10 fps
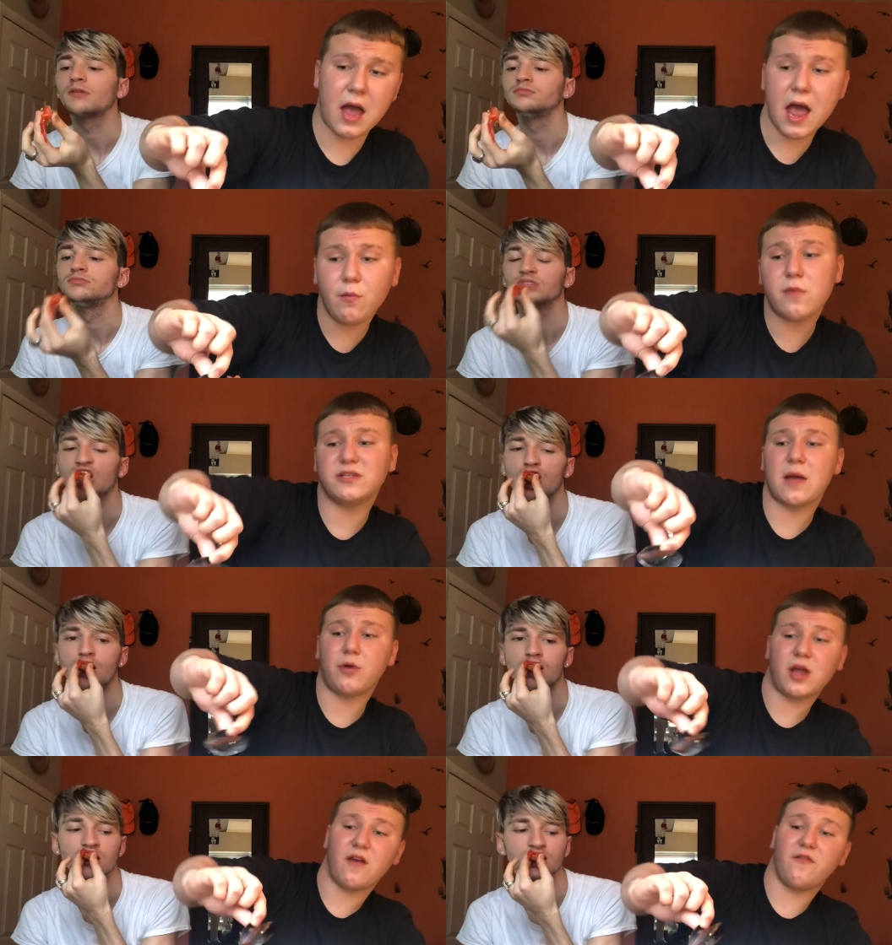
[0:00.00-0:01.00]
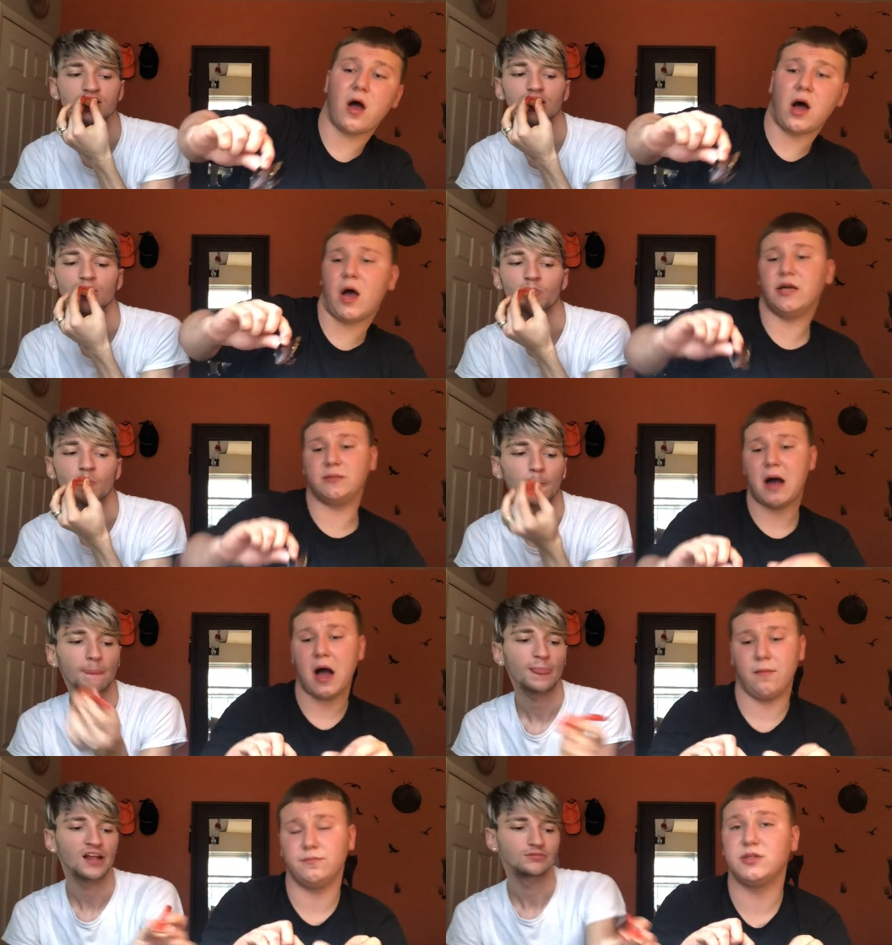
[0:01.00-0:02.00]
Speaker 1: And we was able to give uh, his
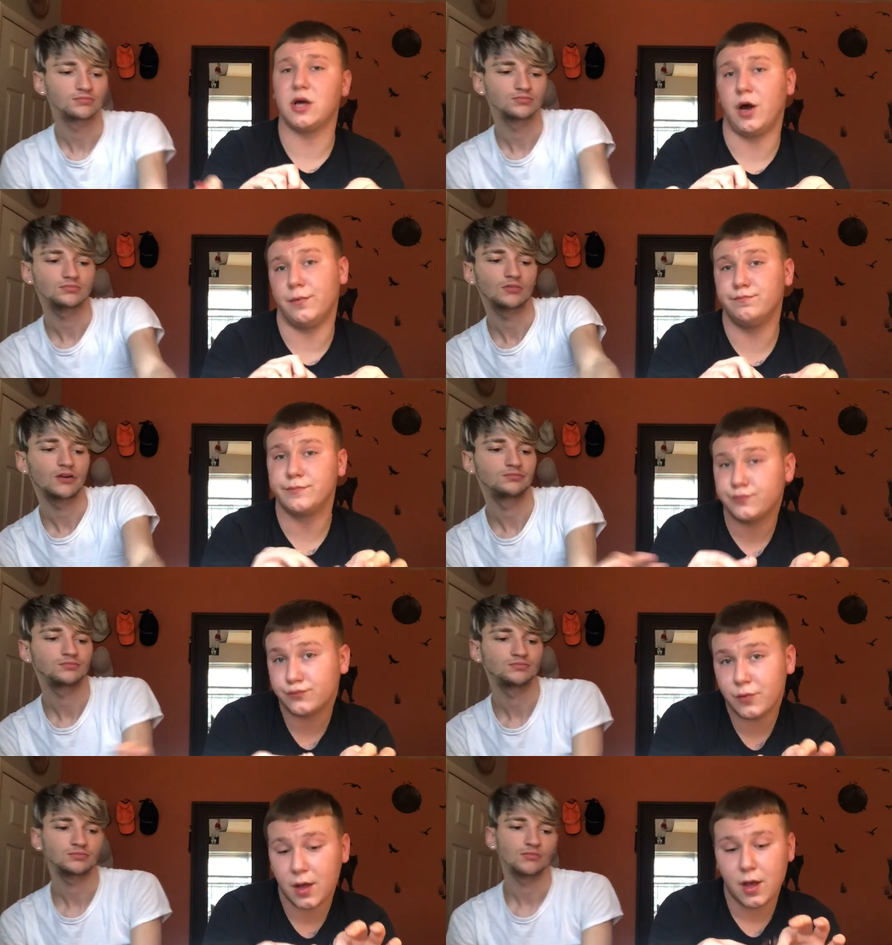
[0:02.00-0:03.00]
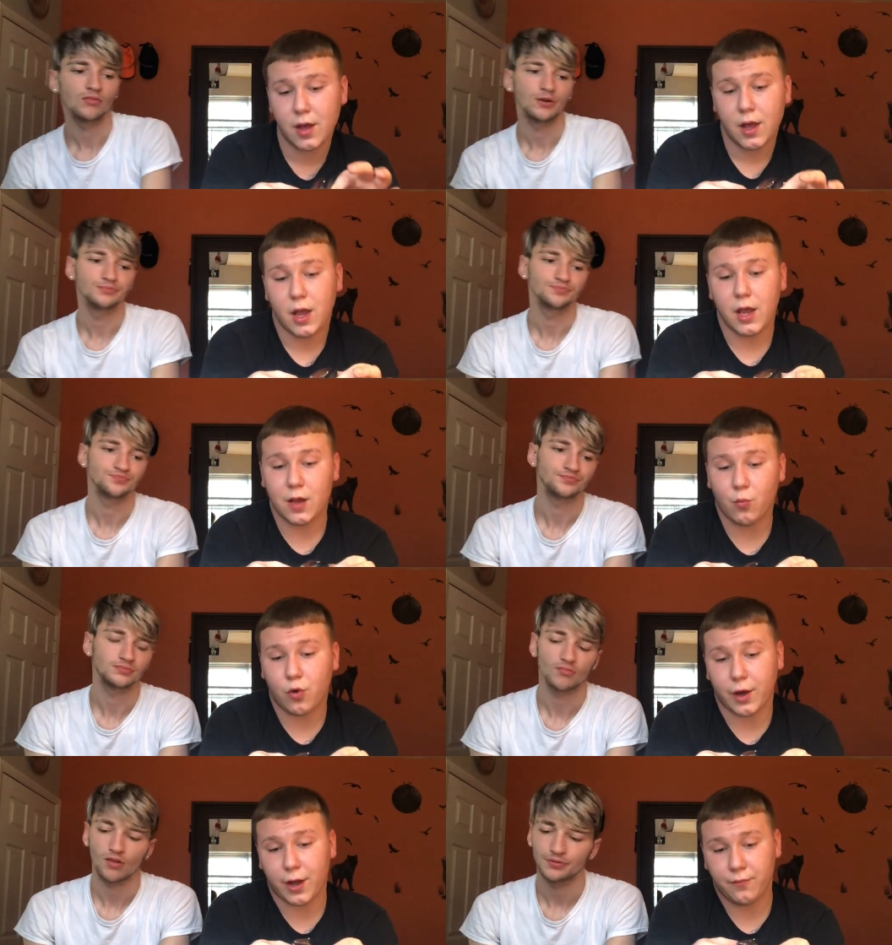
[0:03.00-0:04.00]
mom some
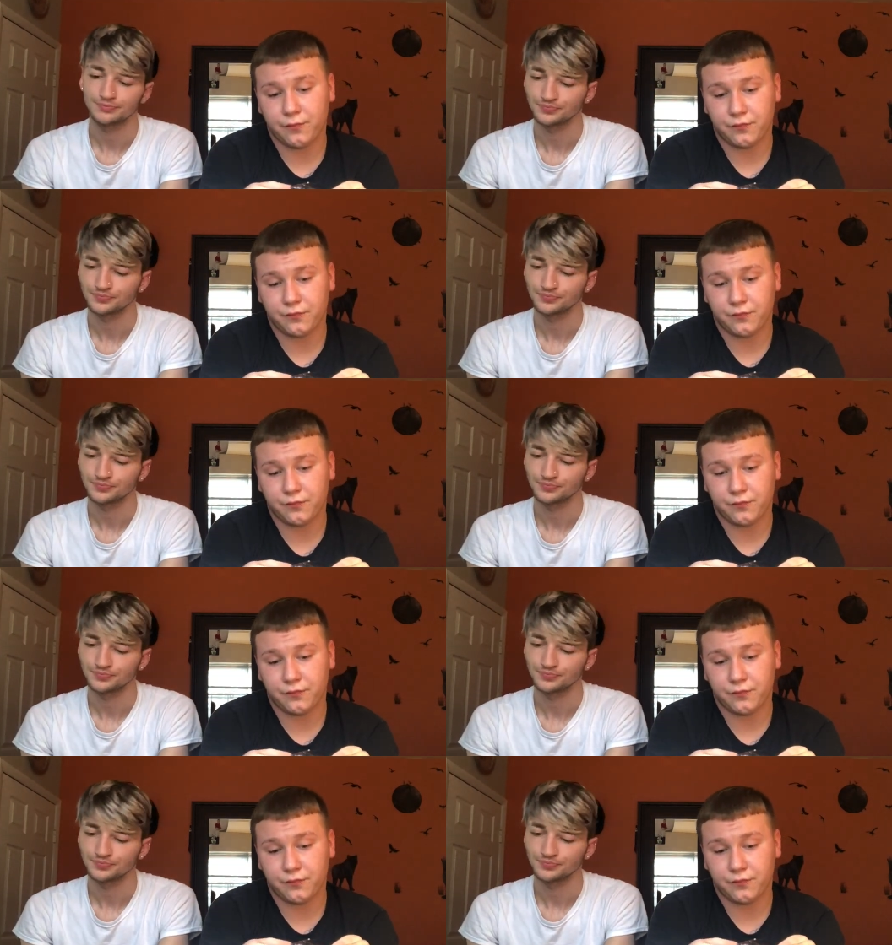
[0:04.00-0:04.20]
and what.